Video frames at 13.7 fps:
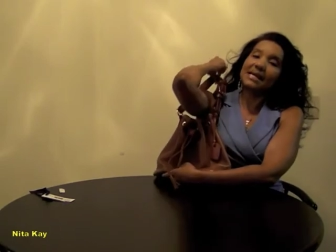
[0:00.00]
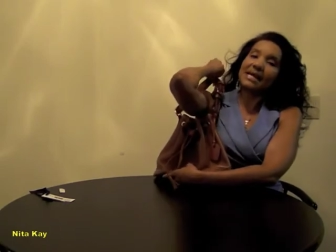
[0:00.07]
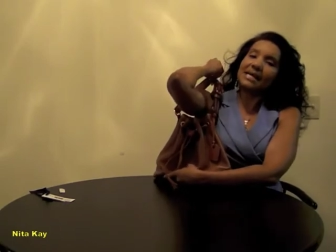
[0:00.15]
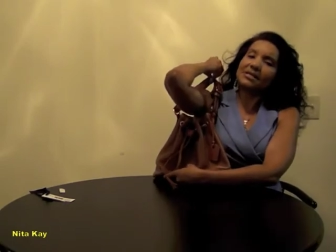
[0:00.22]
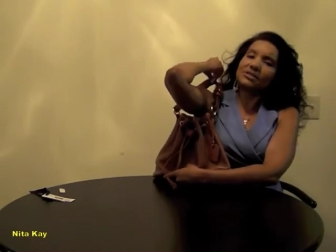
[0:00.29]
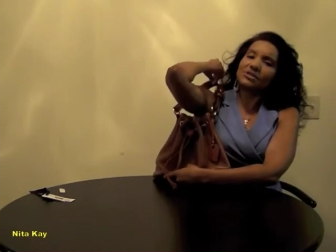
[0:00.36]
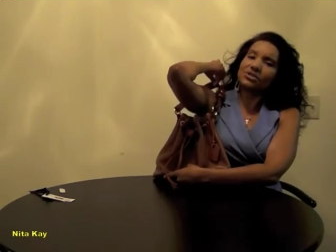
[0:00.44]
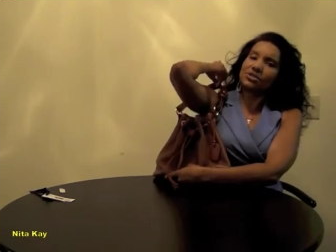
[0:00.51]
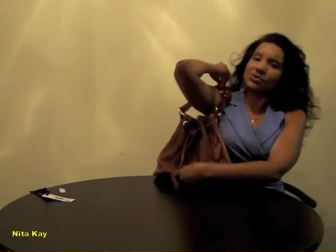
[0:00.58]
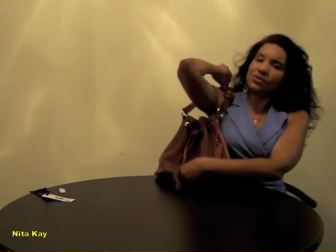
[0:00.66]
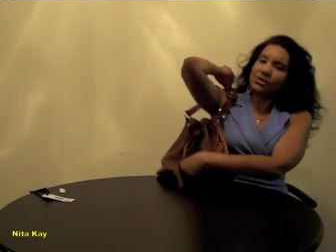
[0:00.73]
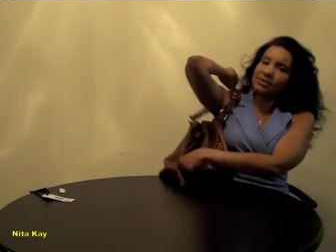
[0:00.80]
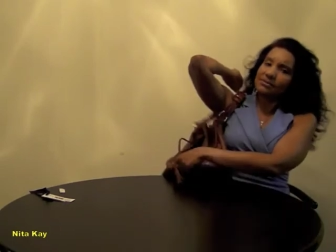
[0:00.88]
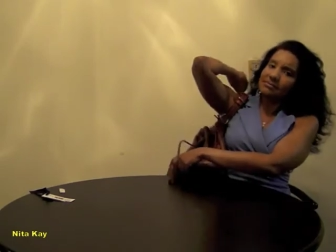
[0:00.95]
kind of
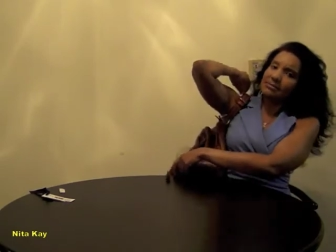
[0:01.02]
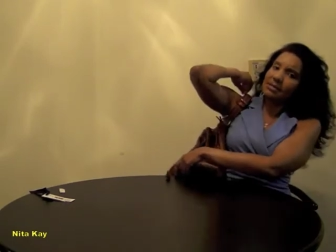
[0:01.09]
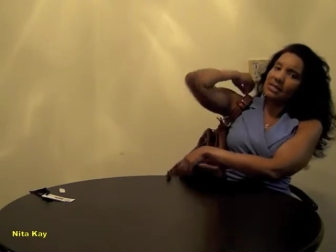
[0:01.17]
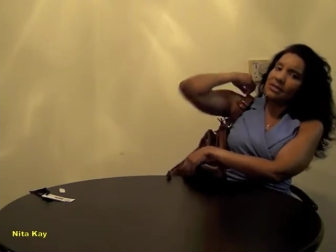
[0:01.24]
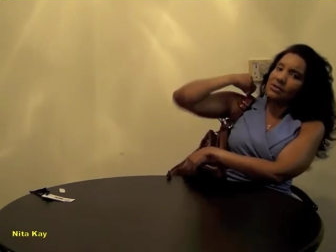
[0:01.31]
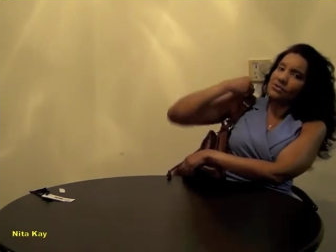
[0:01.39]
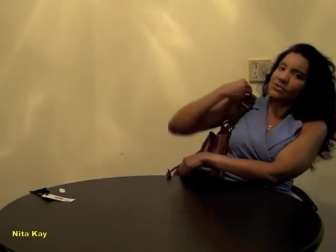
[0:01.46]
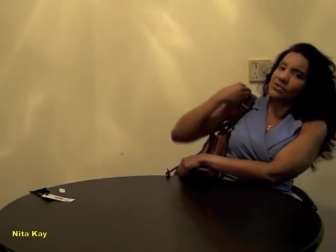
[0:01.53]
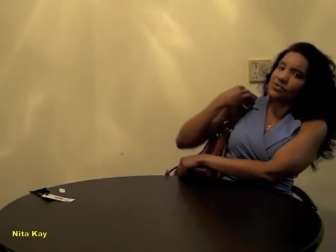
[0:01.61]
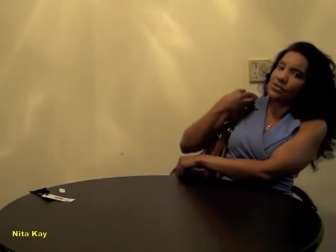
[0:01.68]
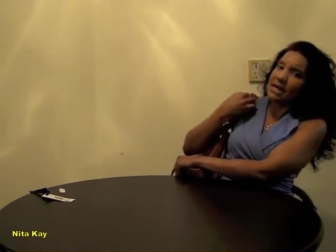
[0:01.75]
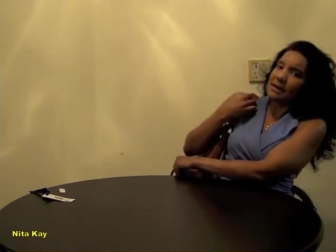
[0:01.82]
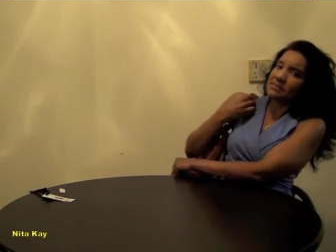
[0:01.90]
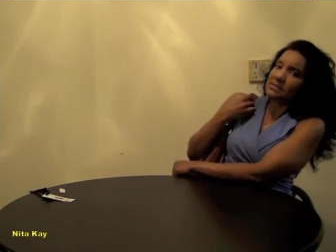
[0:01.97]
short, you know,
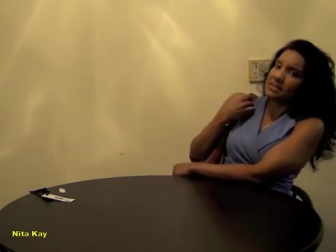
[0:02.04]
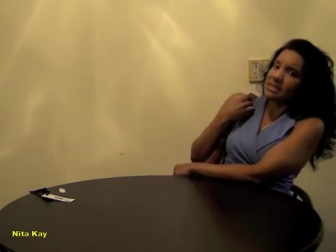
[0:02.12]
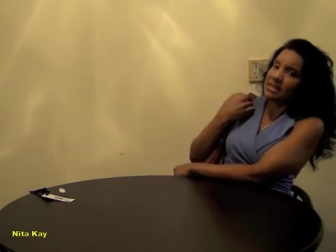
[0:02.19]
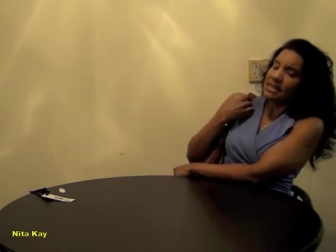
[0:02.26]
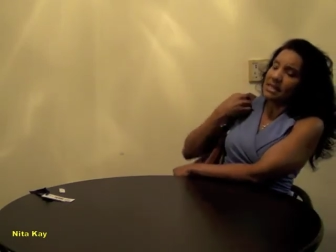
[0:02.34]
strapped.